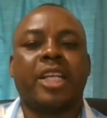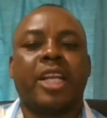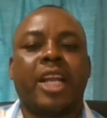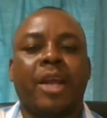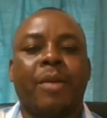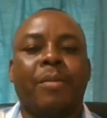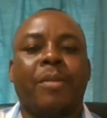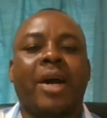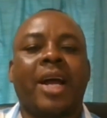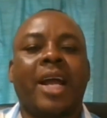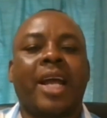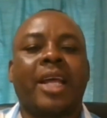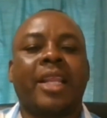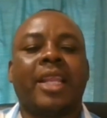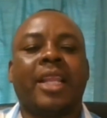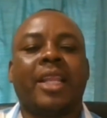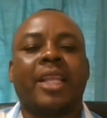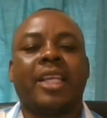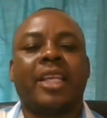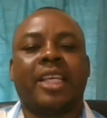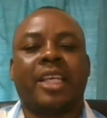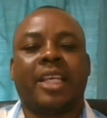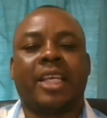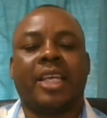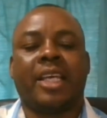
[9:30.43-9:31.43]
Nehemiah
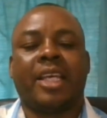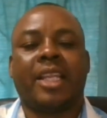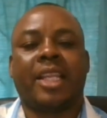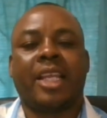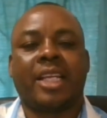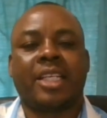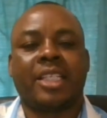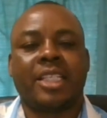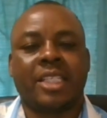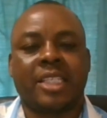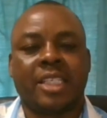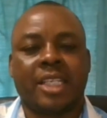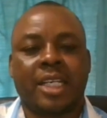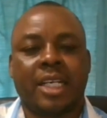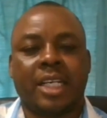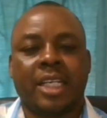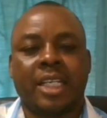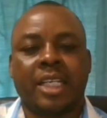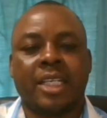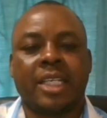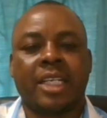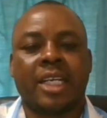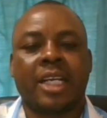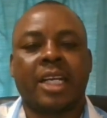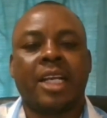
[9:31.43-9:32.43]
here that he's a
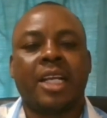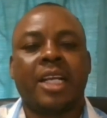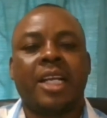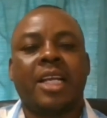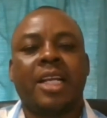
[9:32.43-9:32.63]
leader